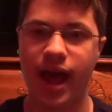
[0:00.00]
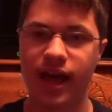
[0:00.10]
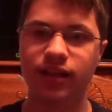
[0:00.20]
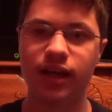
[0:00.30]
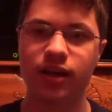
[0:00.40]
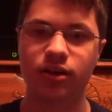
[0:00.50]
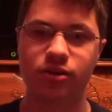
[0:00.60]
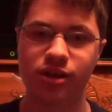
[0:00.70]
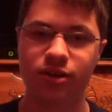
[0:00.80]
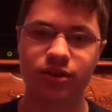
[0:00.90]
Hello
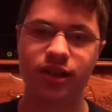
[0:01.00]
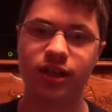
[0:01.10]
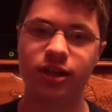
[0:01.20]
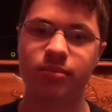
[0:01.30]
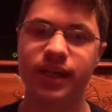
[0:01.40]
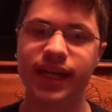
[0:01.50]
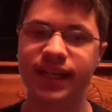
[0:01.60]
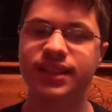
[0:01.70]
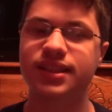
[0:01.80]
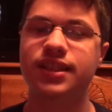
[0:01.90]
YouTube,
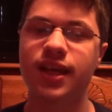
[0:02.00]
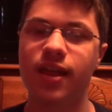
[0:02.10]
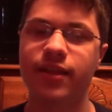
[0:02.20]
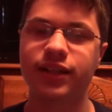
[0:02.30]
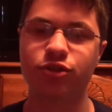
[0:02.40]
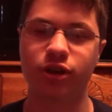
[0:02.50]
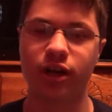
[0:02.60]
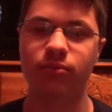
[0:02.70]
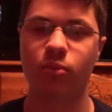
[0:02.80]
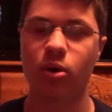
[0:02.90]
it's the
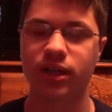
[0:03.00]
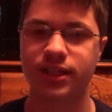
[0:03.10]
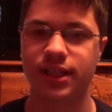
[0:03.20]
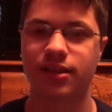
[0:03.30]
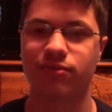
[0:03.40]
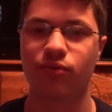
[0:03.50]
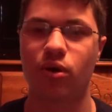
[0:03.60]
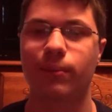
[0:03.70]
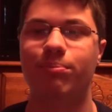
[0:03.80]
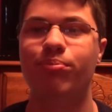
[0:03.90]
True More
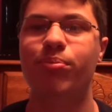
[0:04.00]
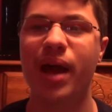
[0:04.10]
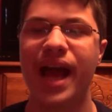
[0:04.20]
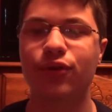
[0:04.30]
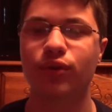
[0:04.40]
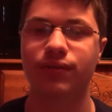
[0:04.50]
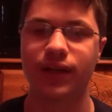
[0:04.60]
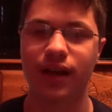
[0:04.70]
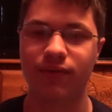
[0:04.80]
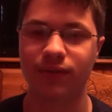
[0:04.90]
64 back with
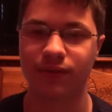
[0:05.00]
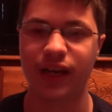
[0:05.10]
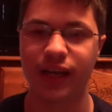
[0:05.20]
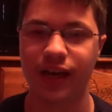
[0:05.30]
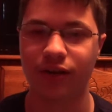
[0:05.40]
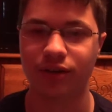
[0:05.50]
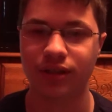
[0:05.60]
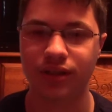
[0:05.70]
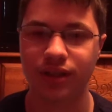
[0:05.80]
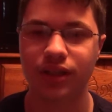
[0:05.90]
another video.
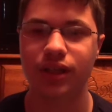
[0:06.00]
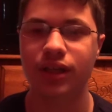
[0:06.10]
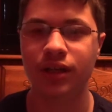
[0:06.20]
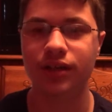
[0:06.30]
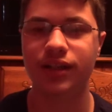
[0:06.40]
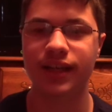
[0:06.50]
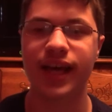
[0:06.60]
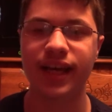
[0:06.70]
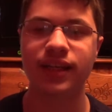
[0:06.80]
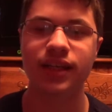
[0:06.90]

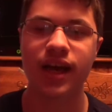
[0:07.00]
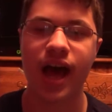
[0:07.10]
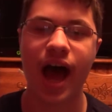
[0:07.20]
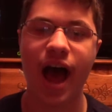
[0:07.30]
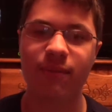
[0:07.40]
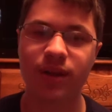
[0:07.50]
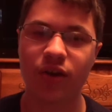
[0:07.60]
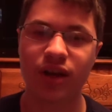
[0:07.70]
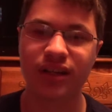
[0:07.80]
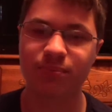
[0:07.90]
Today I'm
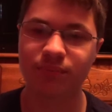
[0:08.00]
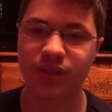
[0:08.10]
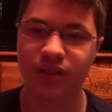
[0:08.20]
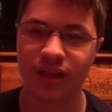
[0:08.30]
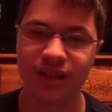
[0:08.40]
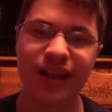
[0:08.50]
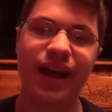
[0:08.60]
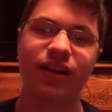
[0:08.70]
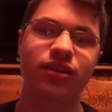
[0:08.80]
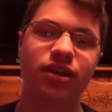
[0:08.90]
going to
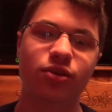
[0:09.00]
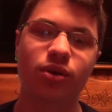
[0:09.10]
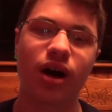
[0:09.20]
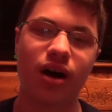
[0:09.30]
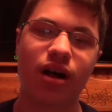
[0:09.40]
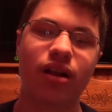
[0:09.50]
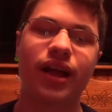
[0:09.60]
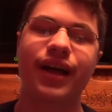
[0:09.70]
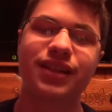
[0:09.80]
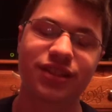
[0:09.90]
tell you
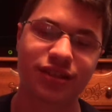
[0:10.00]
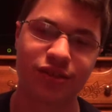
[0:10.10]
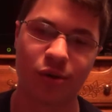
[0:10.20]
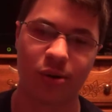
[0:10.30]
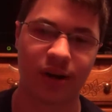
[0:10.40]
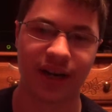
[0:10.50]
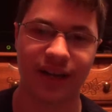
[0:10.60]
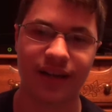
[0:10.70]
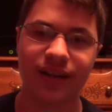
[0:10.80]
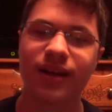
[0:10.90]
all a
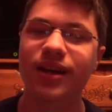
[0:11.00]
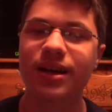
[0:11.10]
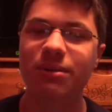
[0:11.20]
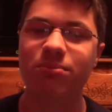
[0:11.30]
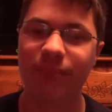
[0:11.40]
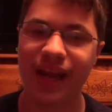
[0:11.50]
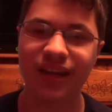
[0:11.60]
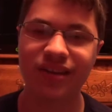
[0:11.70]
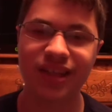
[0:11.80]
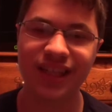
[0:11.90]
story.
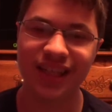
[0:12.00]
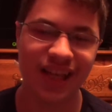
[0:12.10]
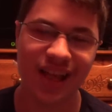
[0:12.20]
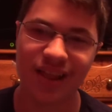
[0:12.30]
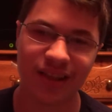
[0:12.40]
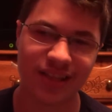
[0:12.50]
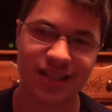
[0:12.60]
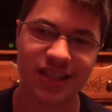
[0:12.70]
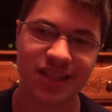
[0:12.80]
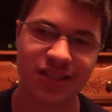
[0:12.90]
Mainly the
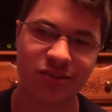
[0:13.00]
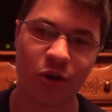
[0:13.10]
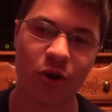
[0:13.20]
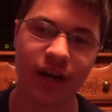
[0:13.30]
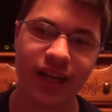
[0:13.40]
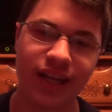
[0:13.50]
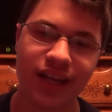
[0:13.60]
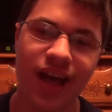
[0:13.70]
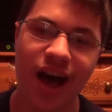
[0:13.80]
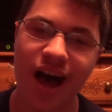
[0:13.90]
story
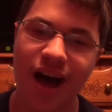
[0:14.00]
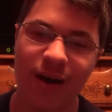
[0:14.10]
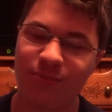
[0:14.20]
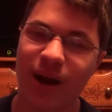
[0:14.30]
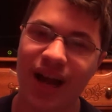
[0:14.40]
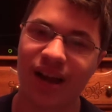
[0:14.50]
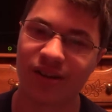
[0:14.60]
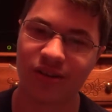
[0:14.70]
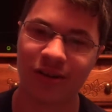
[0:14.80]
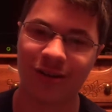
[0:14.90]
of
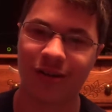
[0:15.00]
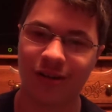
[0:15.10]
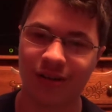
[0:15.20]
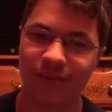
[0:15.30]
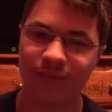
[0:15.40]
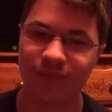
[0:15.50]
Bionicle.